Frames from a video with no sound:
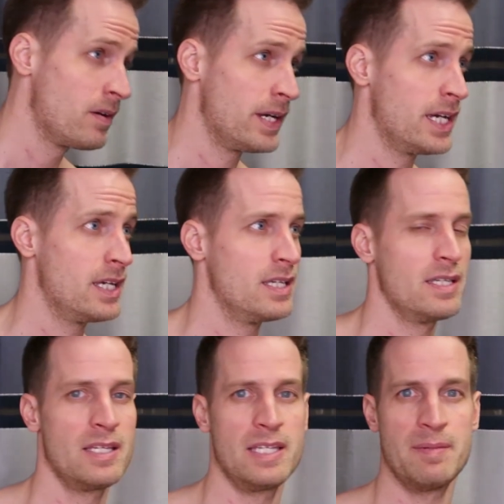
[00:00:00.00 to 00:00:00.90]
quick
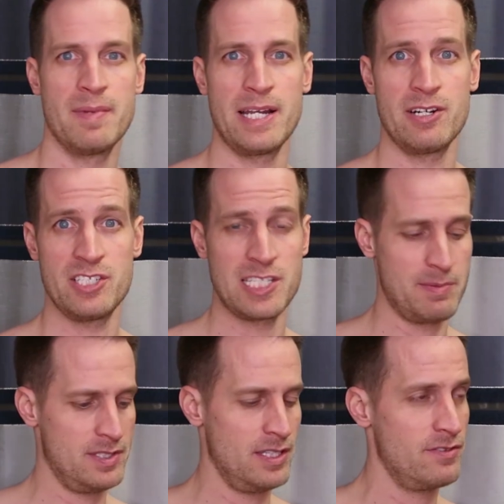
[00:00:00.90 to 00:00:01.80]
minor
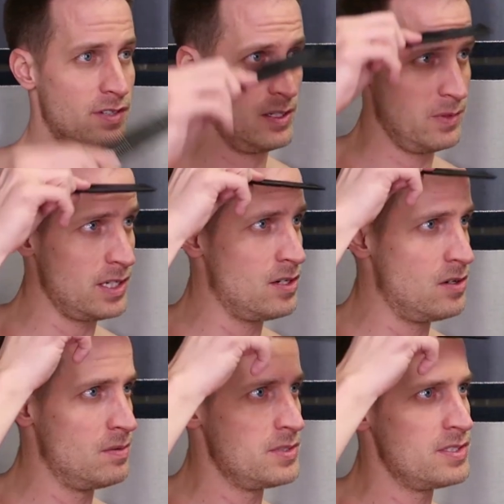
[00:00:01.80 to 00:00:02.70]
adjustments in the front with a
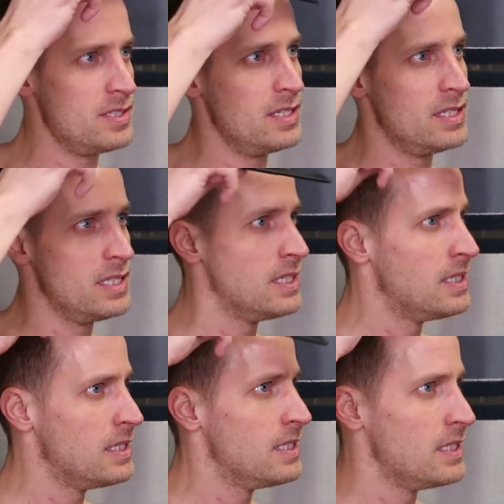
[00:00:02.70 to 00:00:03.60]
comb just to
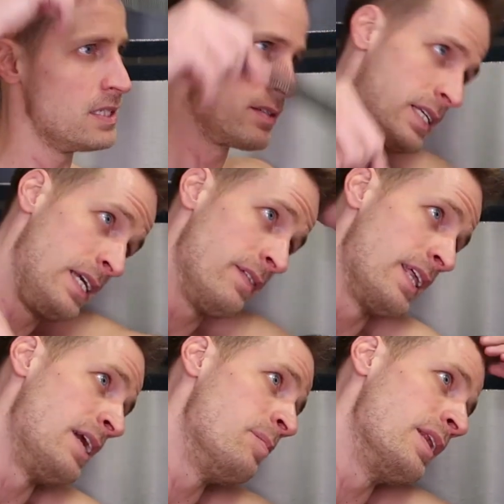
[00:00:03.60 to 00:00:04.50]
even
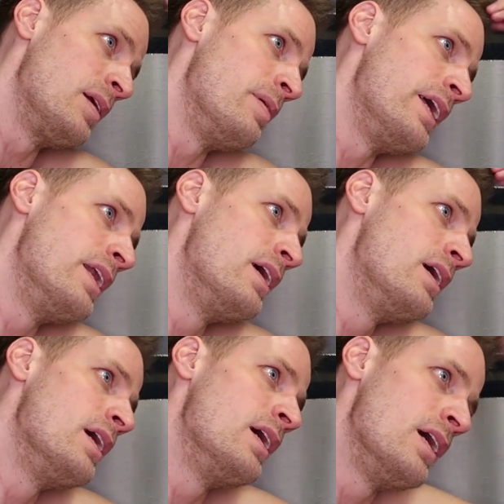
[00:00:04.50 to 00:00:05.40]
that up a little bit,
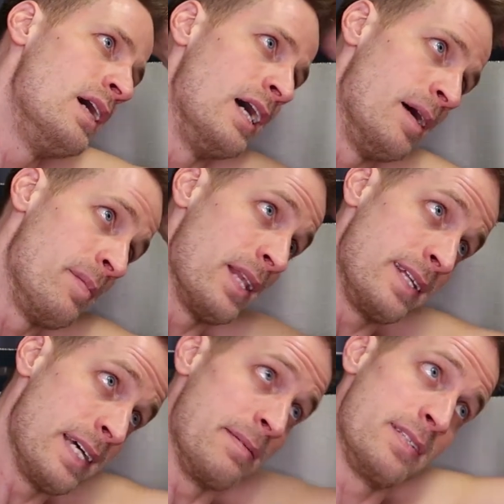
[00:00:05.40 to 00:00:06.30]
but a
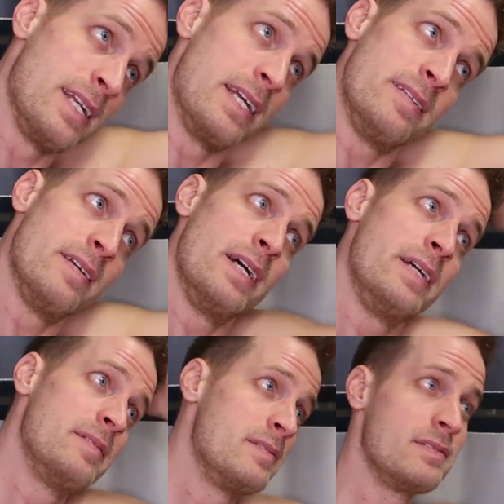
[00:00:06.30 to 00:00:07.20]
lot of times it's not
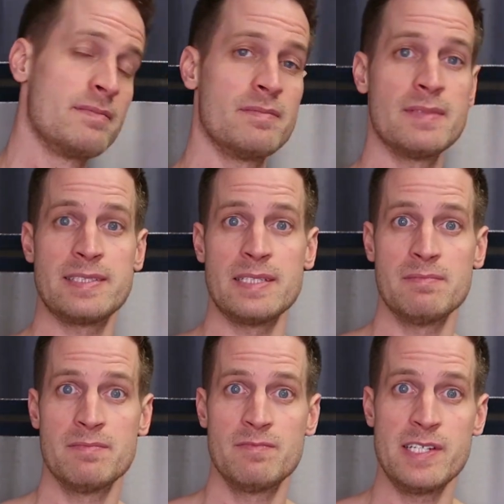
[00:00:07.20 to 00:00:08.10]
necessary. And that's
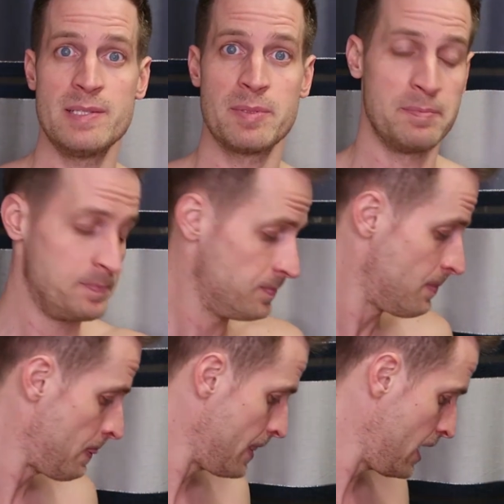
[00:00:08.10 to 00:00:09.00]
it, very simple.
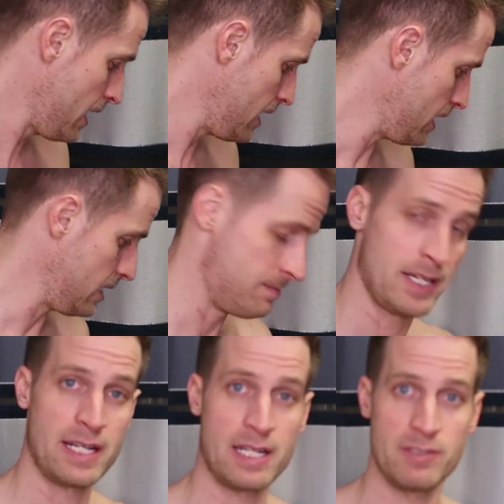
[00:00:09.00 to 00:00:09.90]
All
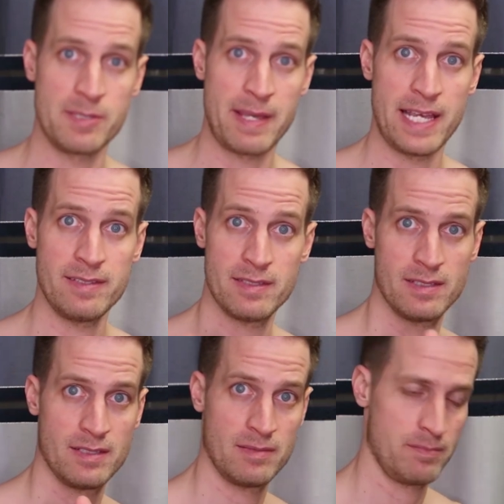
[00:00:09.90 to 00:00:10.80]
right, I gotta rinse my hands.
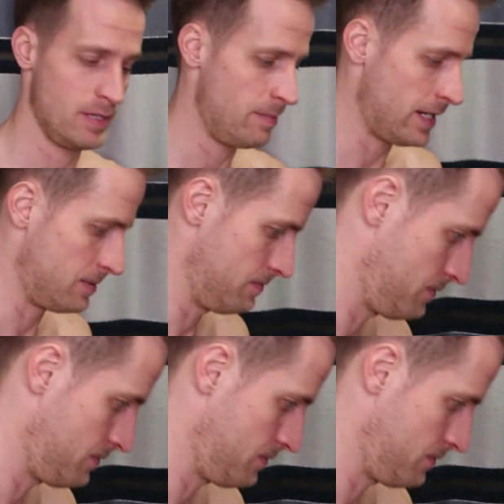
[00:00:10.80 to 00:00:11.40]
Be right back.